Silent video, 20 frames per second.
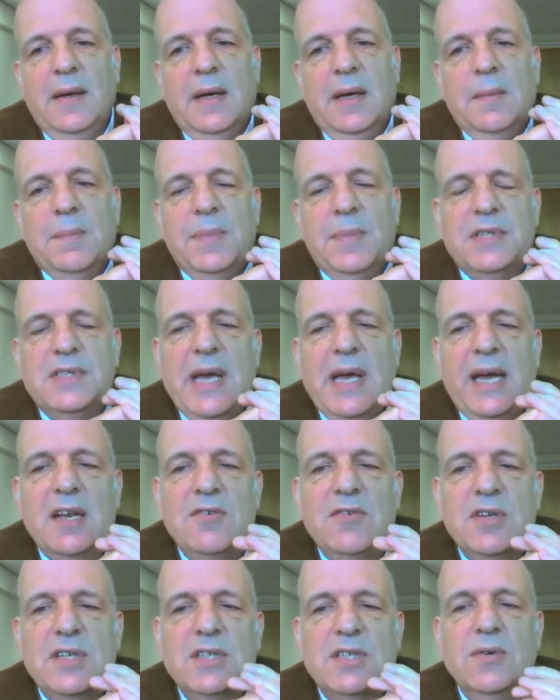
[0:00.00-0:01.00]
But
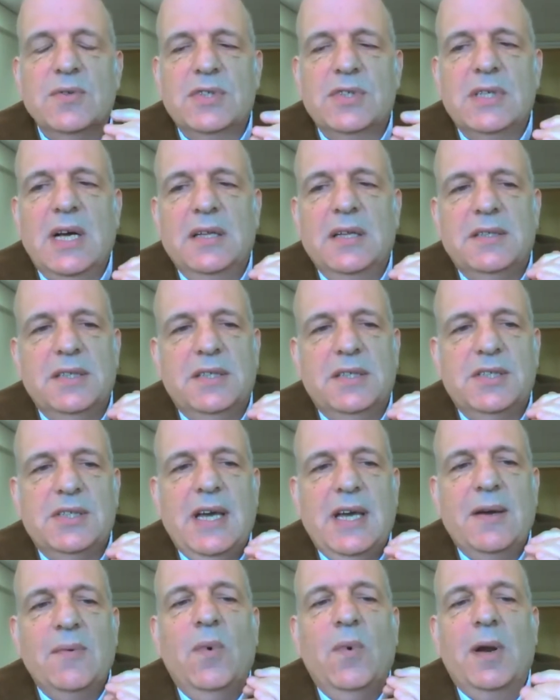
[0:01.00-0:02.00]
secondary schools started to
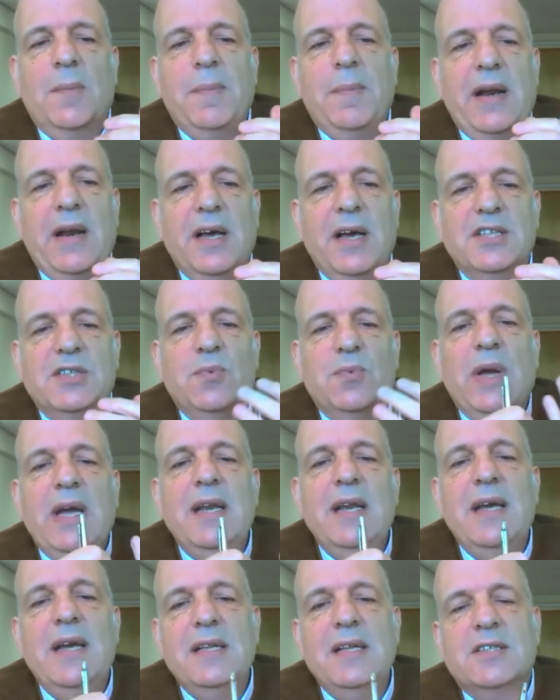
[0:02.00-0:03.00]
say, what about us? We
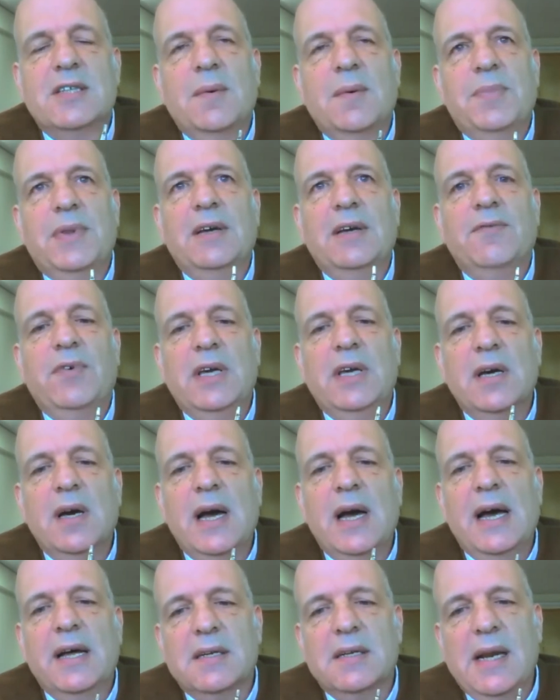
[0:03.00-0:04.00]
need something for young
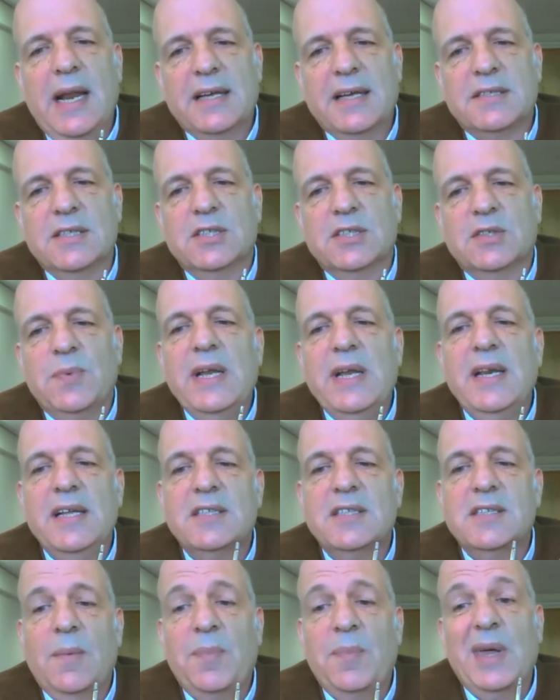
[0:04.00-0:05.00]
adolescents. We
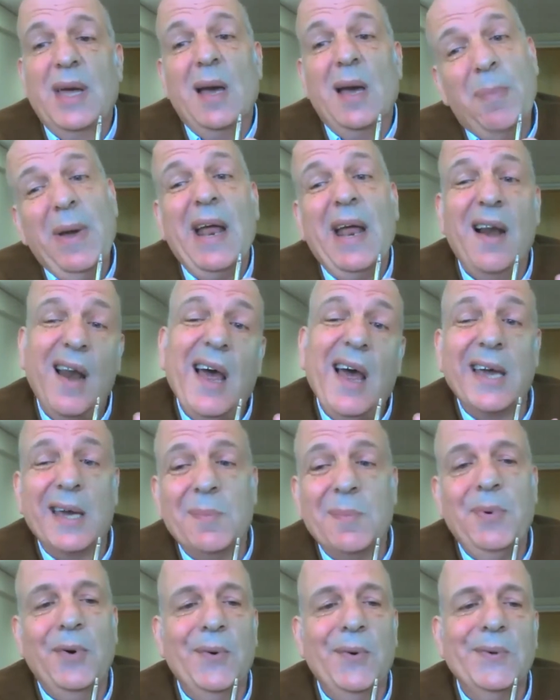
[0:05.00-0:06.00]
need something a bit
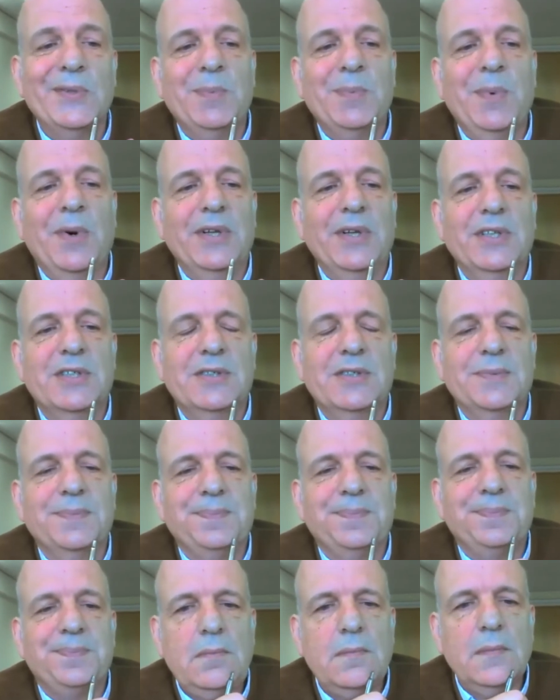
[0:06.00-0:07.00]
like Pause Points.
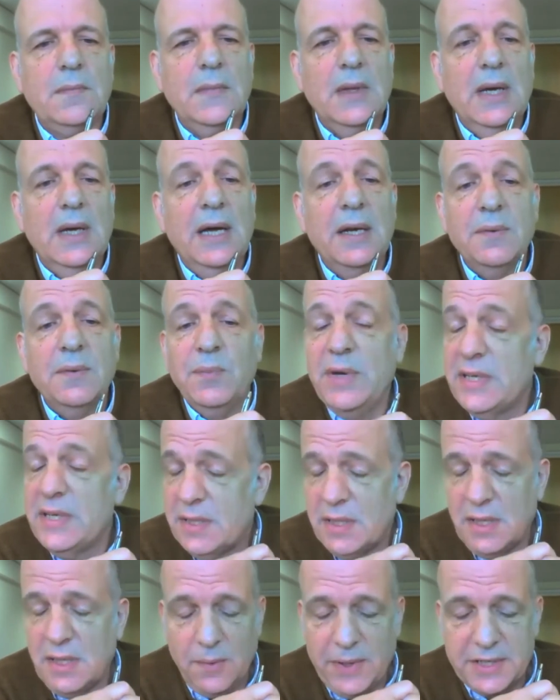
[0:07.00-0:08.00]
And we
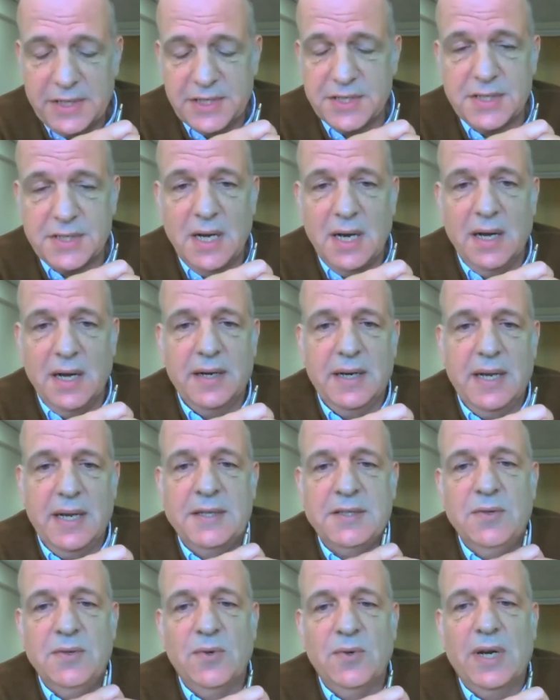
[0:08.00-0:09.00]
didn't know where to start
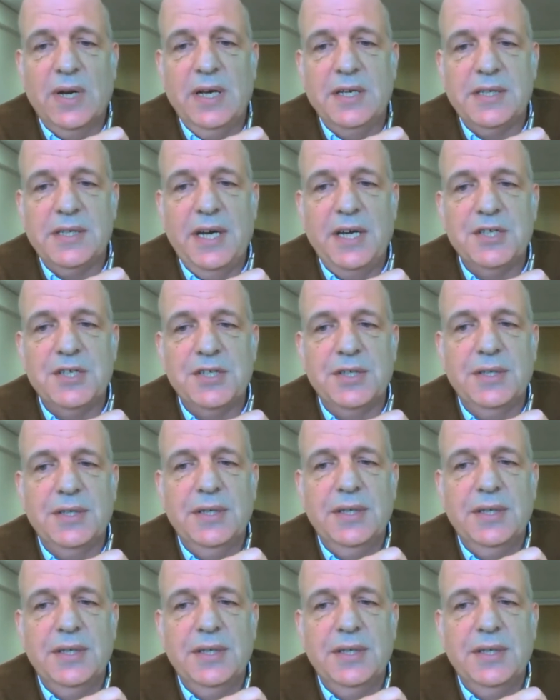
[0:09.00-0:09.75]
as an organization.